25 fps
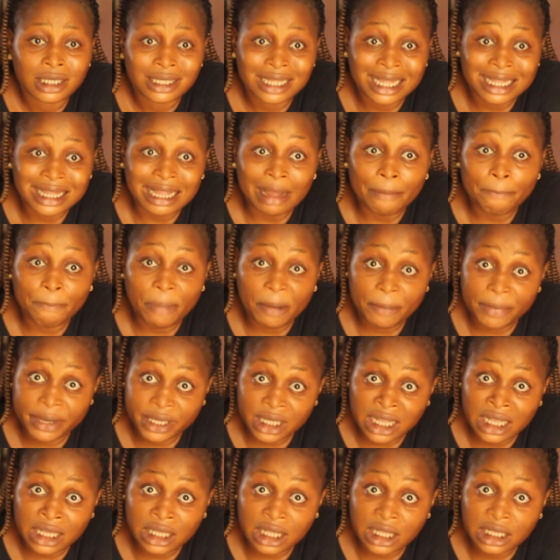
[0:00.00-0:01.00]
that I'm
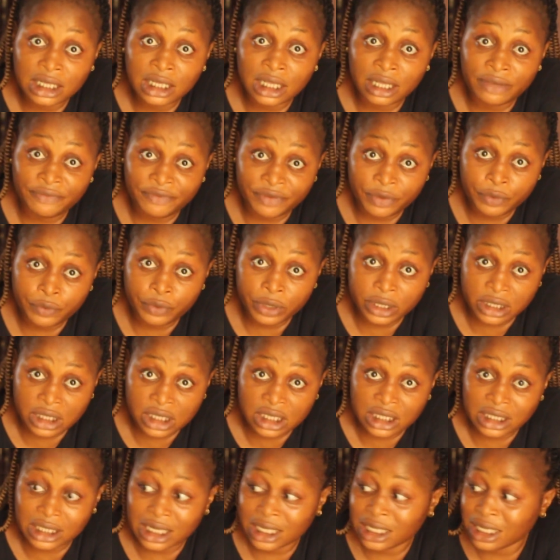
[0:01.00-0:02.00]
permanently living with
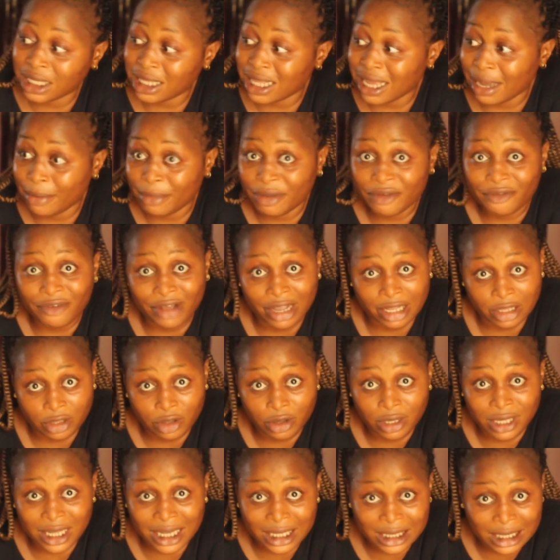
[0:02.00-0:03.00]
it. Anytime if I
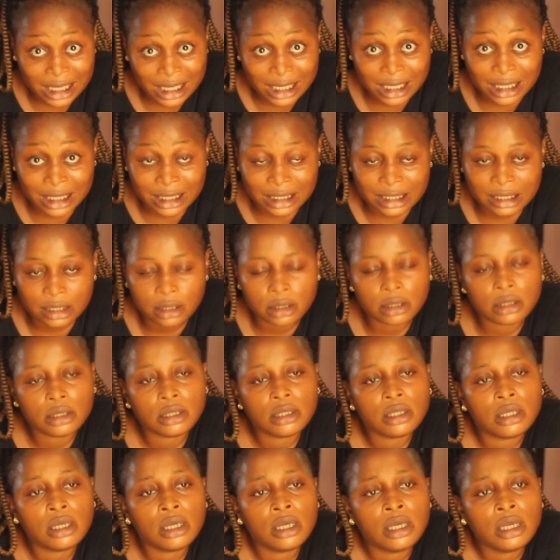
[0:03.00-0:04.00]
turn, I take it.
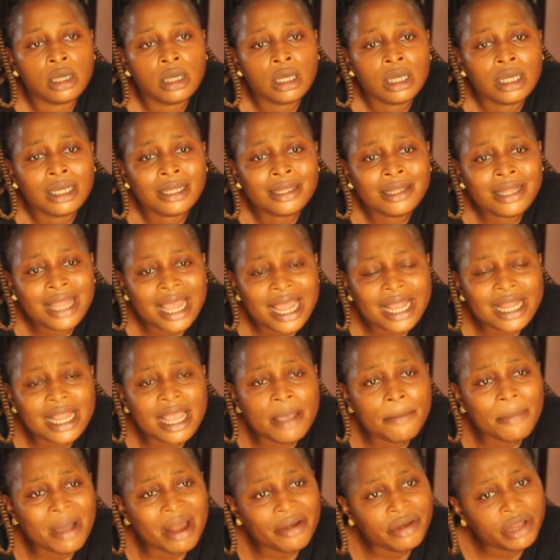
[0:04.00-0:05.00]
Then
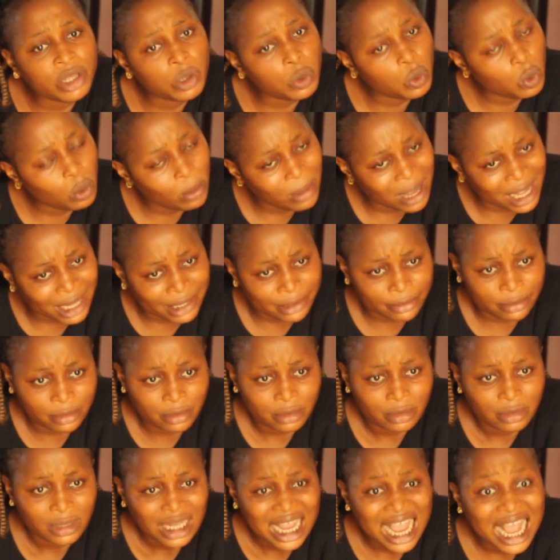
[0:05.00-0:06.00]
they married the woman
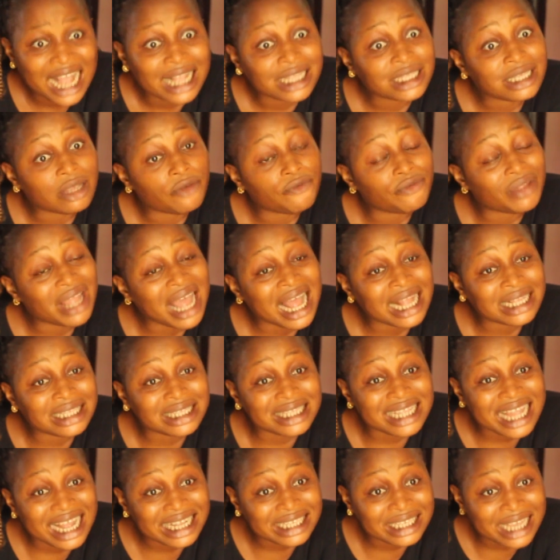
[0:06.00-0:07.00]
at
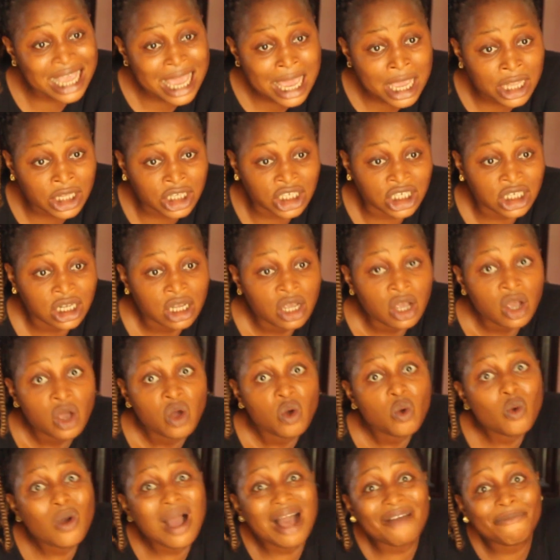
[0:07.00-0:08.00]
that age,
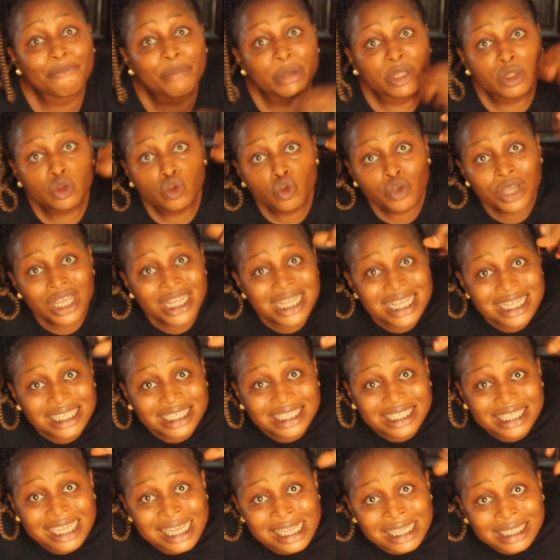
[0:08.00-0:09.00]
who have been doing it
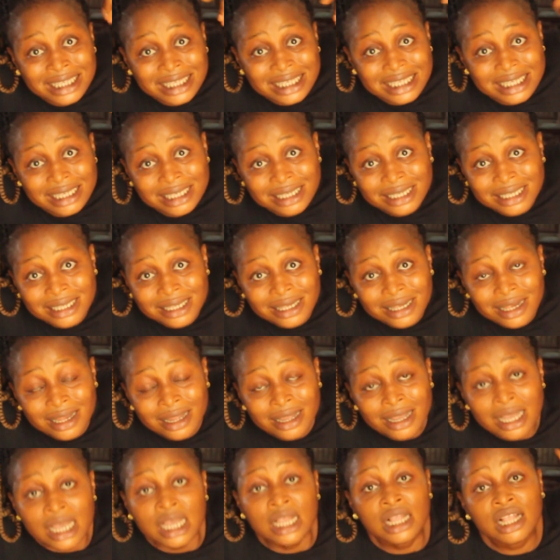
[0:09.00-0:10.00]
since,
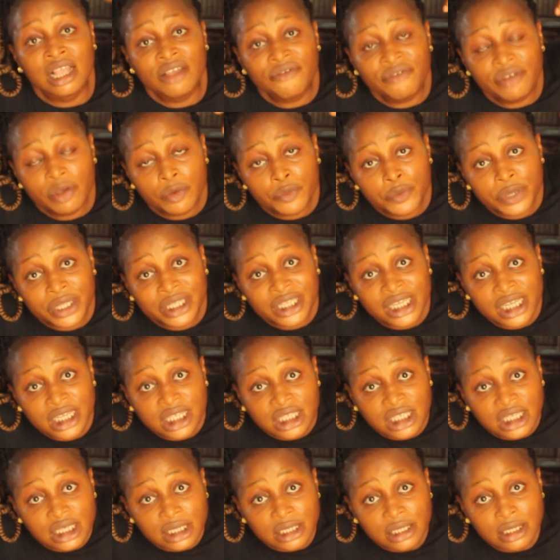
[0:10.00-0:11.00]
living with
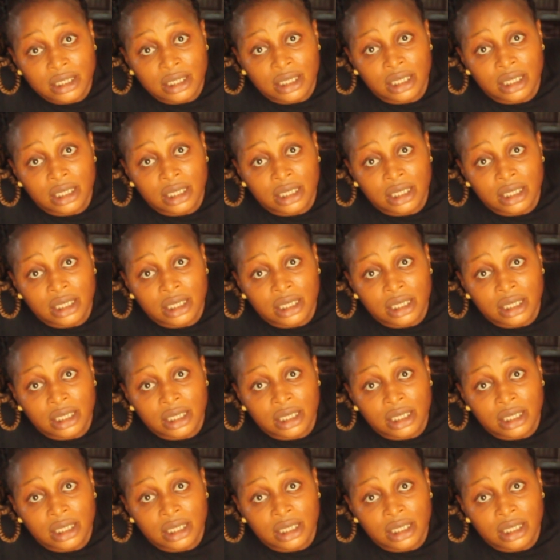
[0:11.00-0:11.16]
it.